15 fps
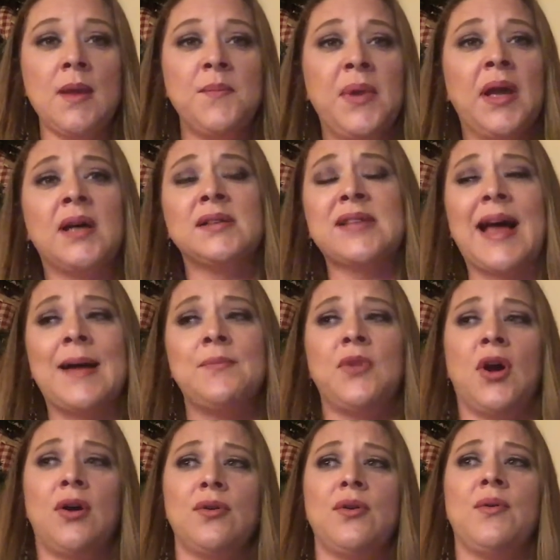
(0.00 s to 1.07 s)
Because I'm
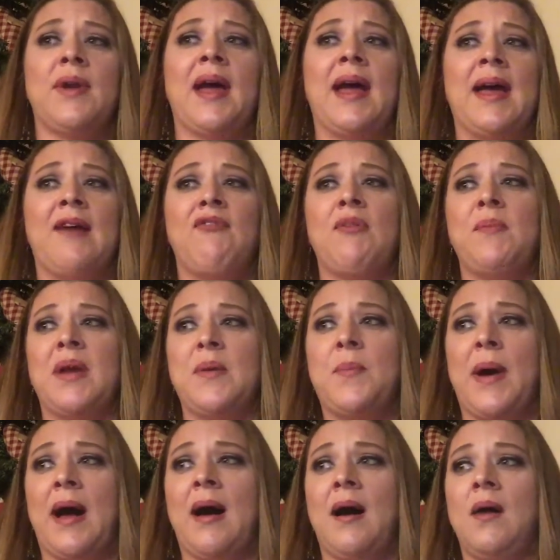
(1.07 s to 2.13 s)
not going to have a big
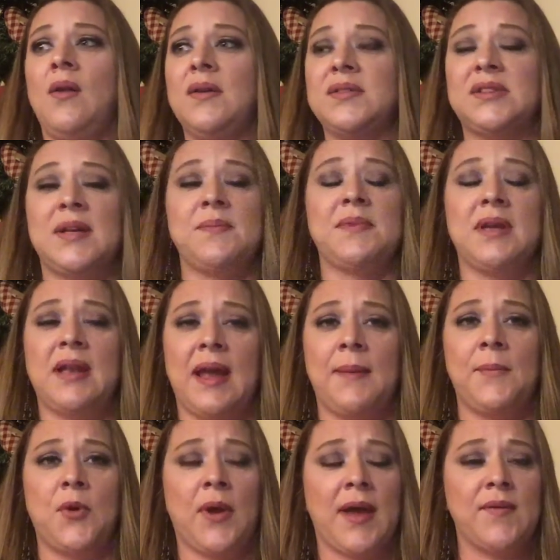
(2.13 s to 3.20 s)
pile of something that
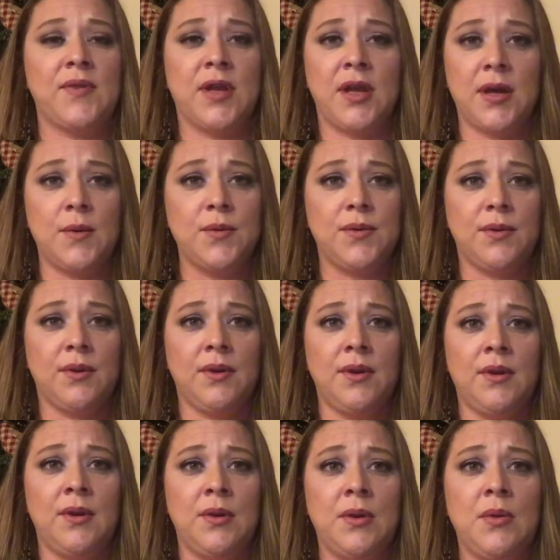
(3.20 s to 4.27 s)
I'm going to have to go
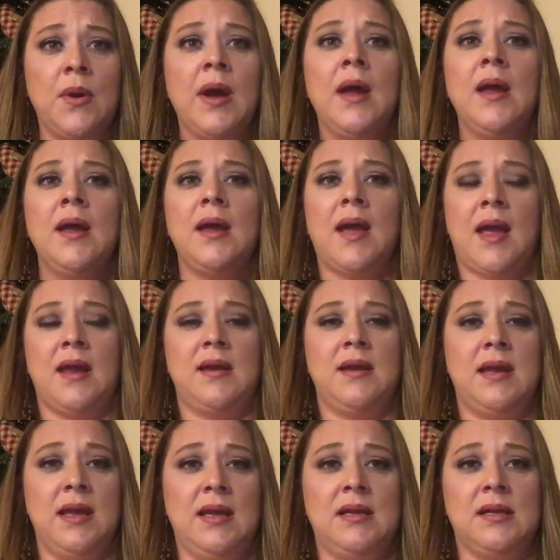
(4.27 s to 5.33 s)
through and
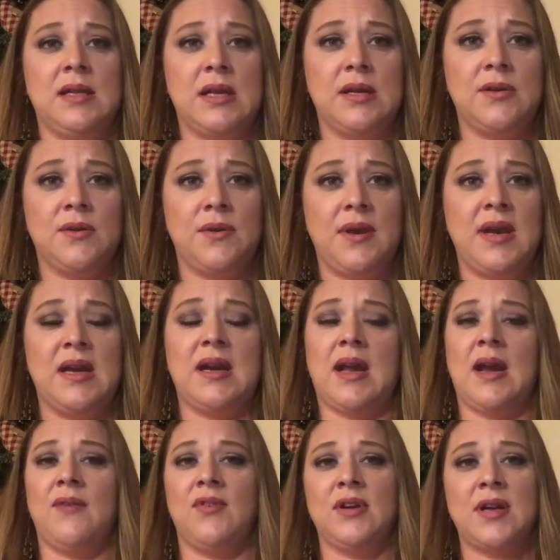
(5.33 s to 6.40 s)
declutter it
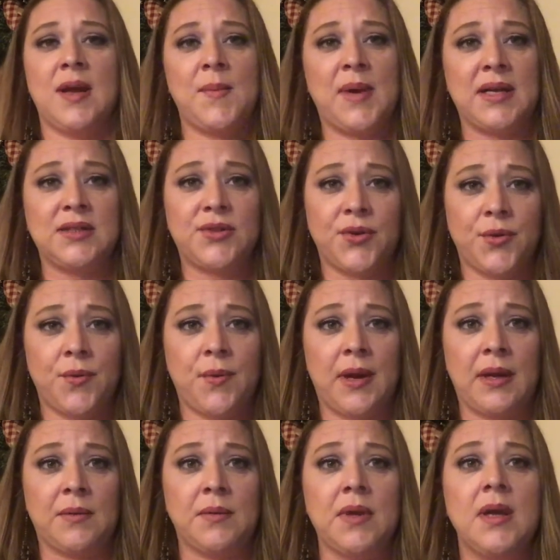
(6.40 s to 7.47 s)
every time I turn
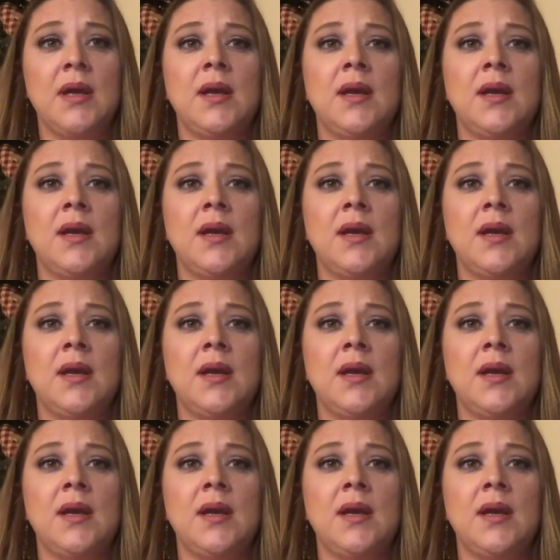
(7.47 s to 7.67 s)
around.